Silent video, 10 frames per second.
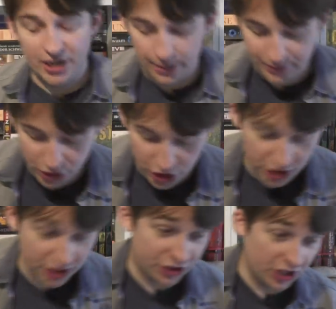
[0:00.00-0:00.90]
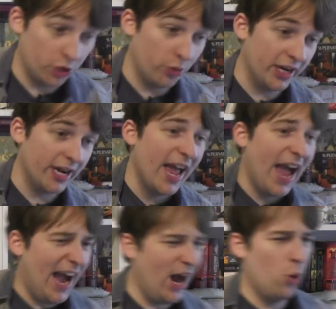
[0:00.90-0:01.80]
RPG, considering
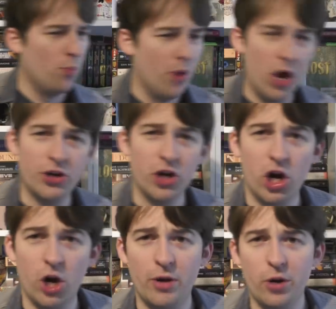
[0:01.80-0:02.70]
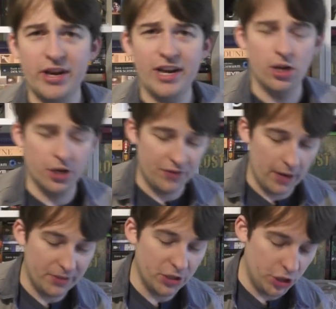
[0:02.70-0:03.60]
how murder hobo-y a lot of
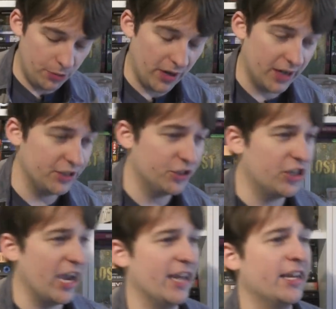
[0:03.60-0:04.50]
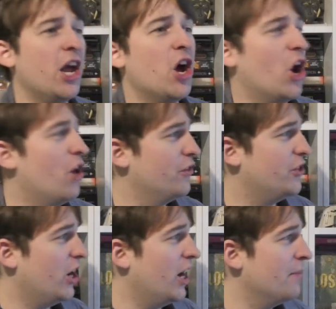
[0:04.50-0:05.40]
RPG parties get over
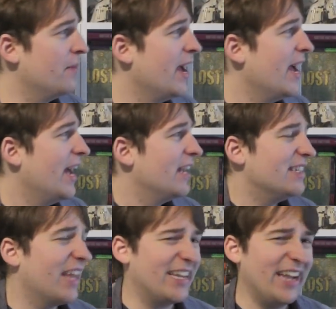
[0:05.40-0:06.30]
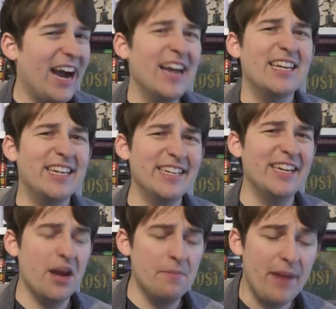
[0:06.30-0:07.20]
time, like, I can
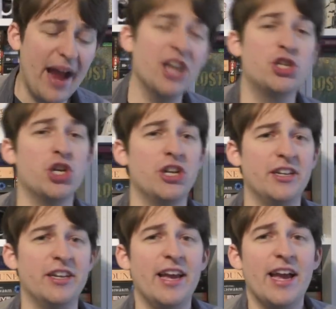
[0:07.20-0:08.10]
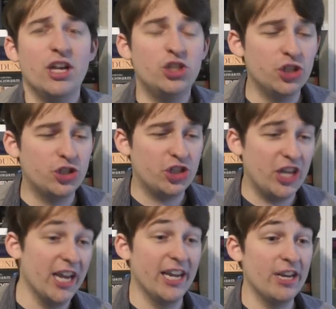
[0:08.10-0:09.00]
imagine just
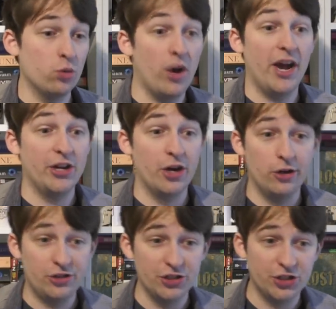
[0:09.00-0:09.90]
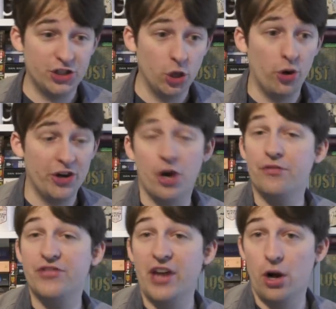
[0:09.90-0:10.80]
killing rhinos and sawing
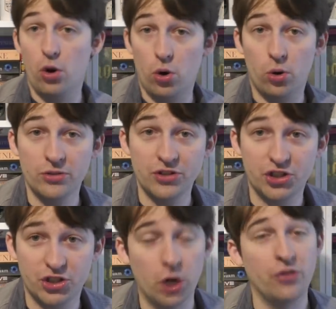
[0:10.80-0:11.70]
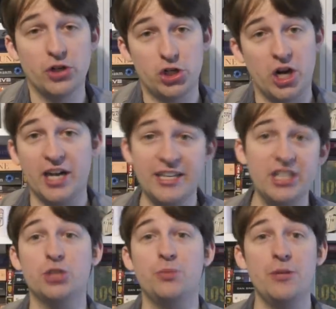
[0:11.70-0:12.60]
off their horns so that
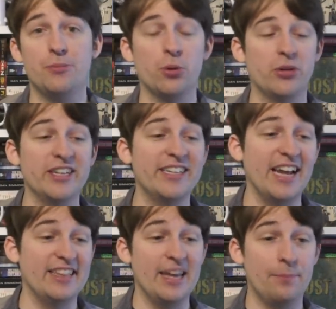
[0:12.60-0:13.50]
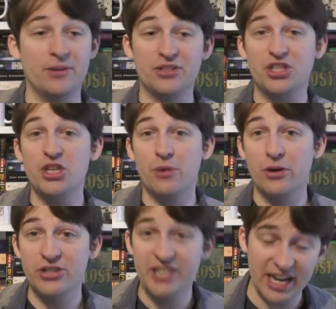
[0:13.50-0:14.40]
Chinese people can get their
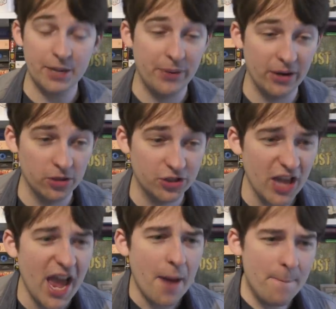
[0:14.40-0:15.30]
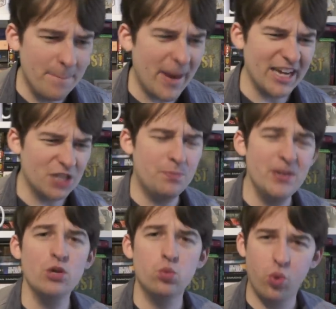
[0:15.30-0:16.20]
placebo dick pills might
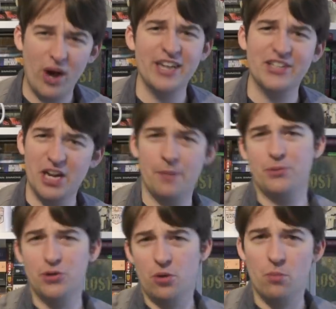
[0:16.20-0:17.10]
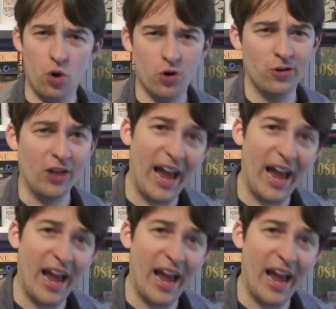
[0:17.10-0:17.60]
be right up your moral